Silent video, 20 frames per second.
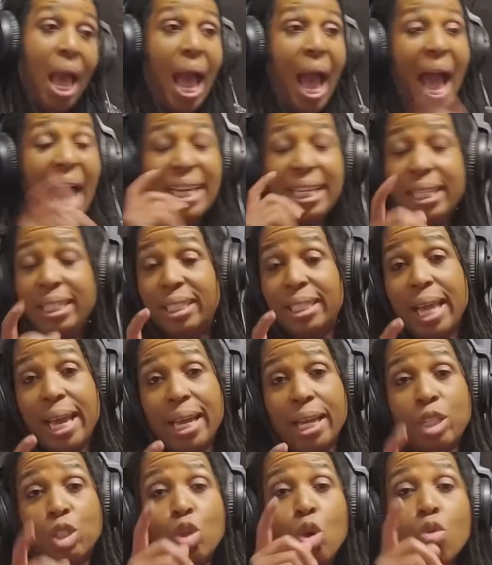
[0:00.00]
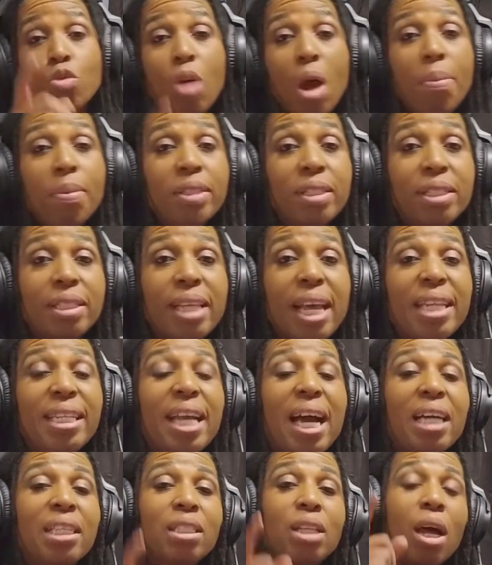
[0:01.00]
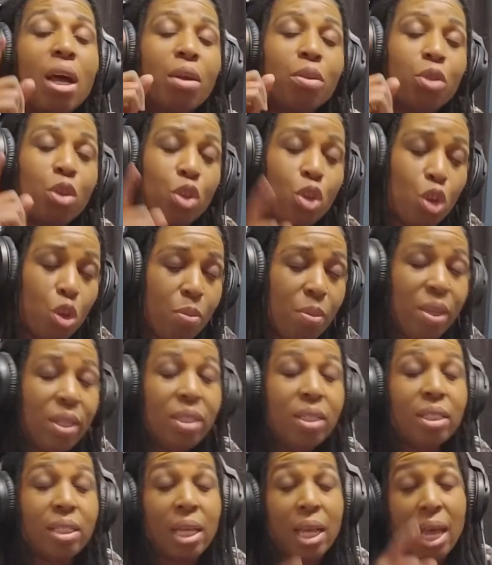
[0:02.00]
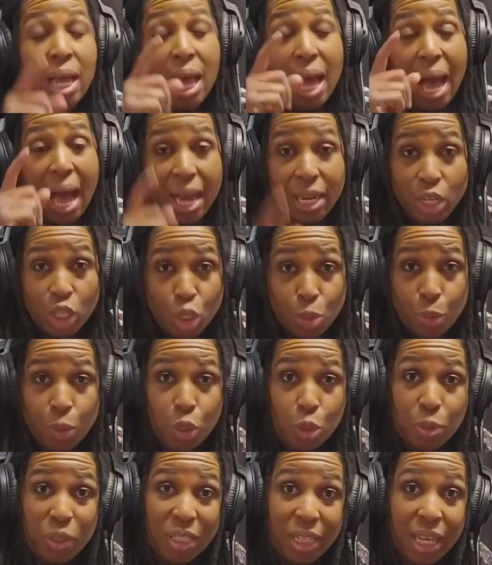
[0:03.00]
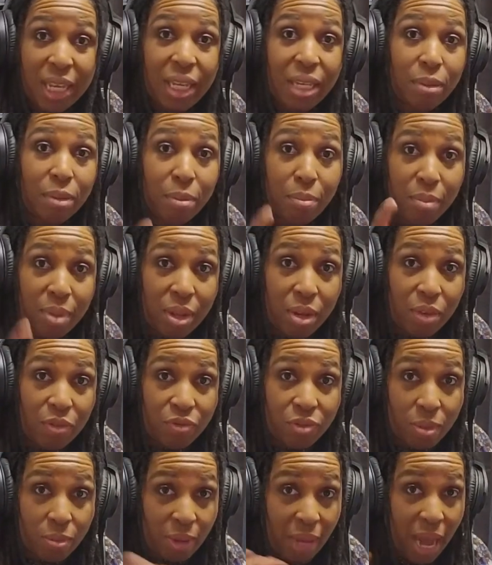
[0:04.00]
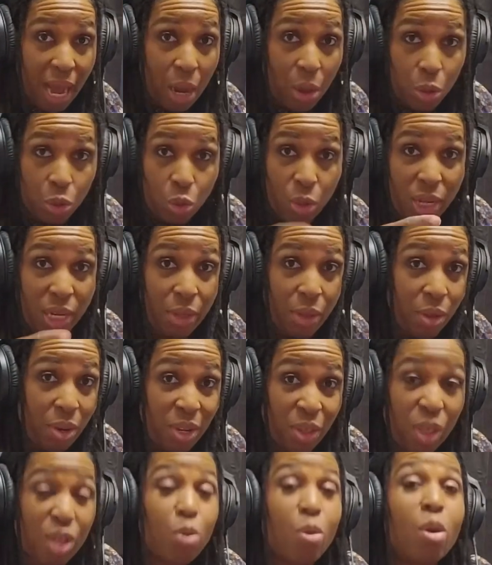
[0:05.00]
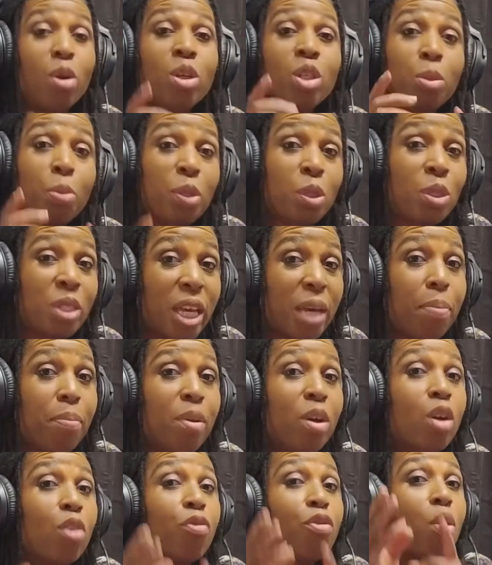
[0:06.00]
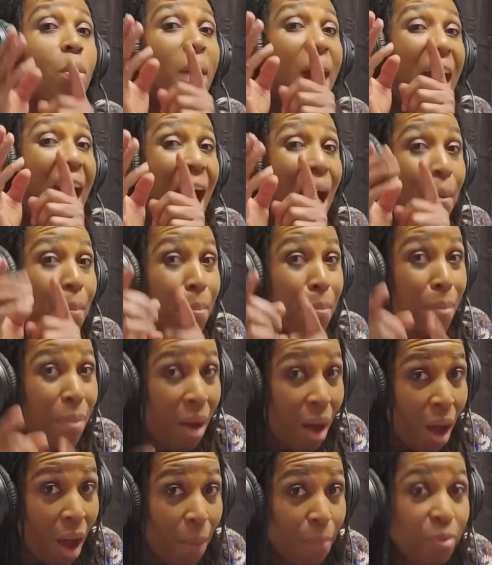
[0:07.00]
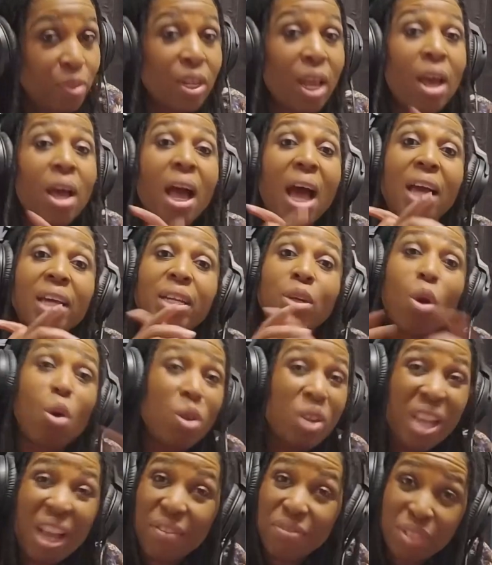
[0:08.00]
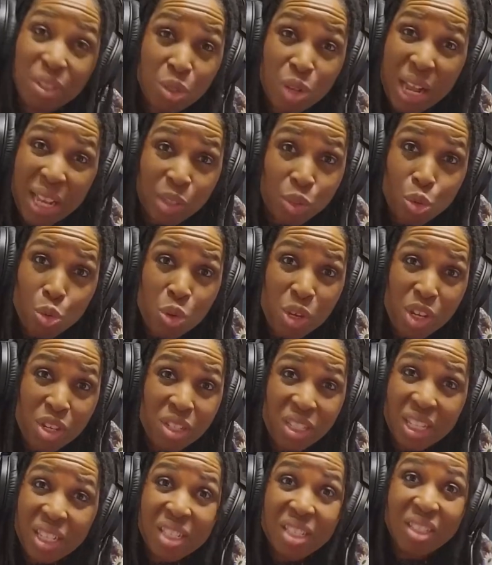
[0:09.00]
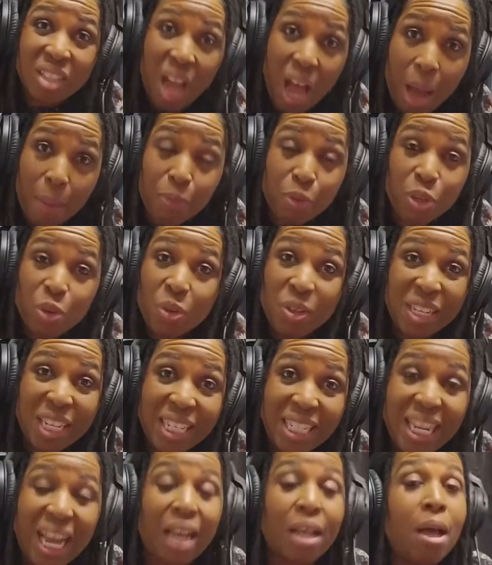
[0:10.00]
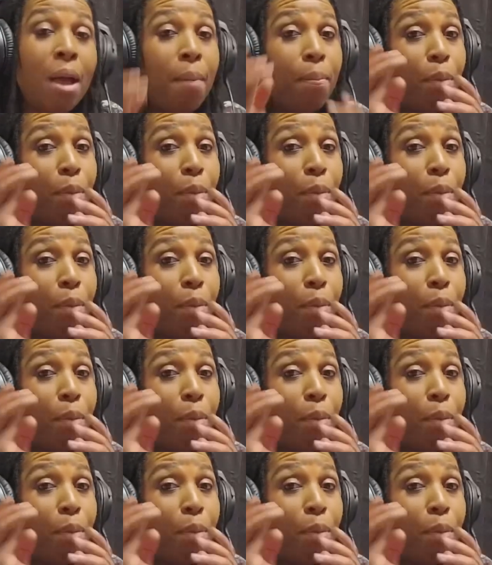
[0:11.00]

I didn't say it. So Robert said that humans are not supposed to be taking milk from cows or any other thing. We're only supposed to take milk from our moms, and only after like 2 years and stop. We don't need that.